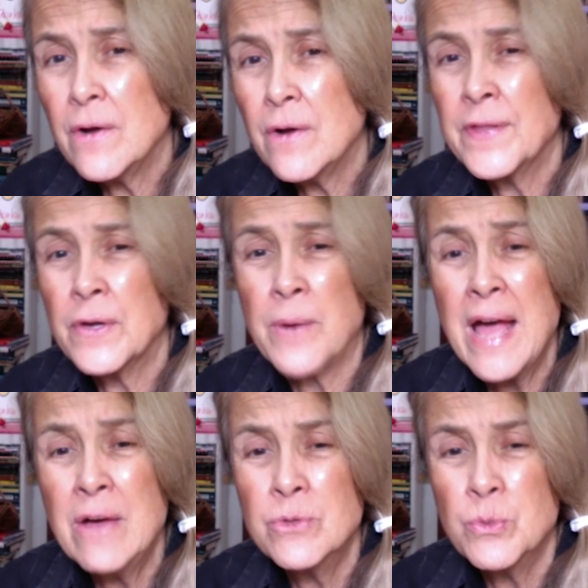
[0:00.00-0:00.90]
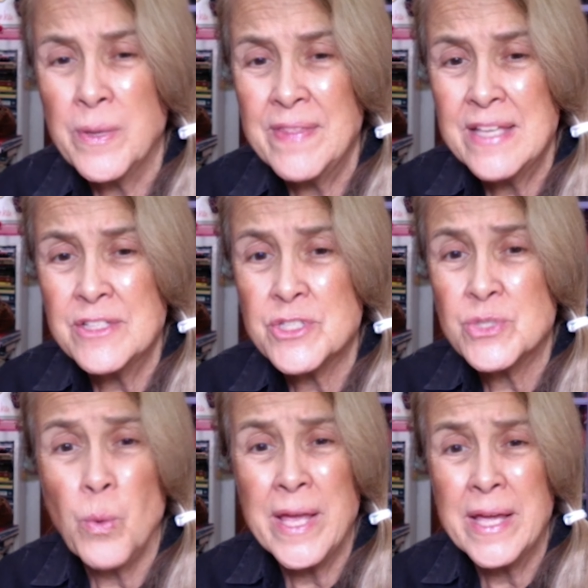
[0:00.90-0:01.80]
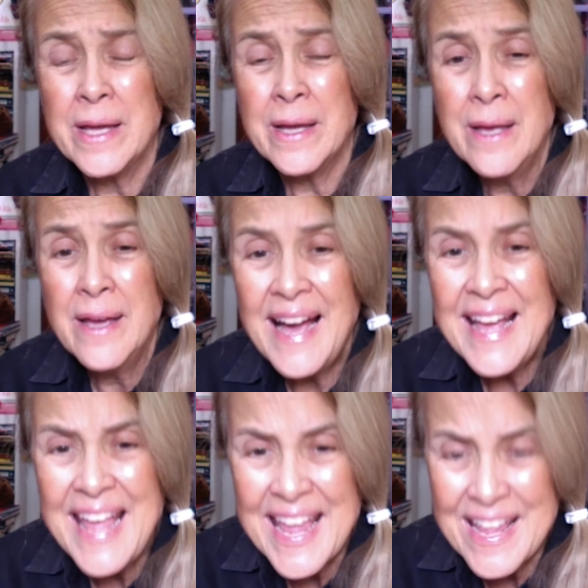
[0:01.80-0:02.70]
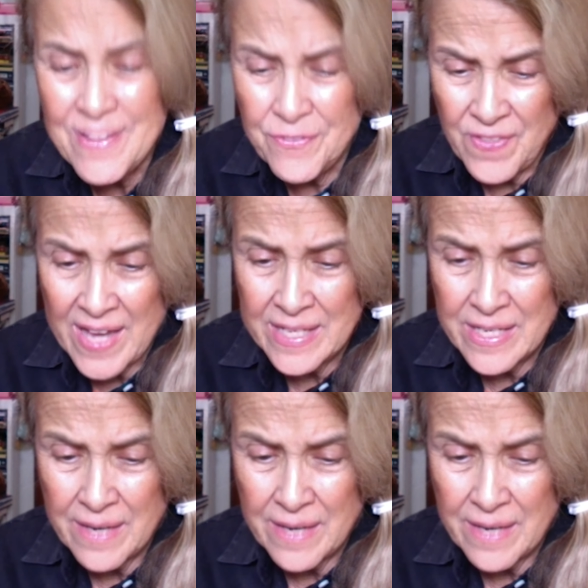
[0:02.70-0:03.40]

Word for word: on the ground when they swing. I hate that.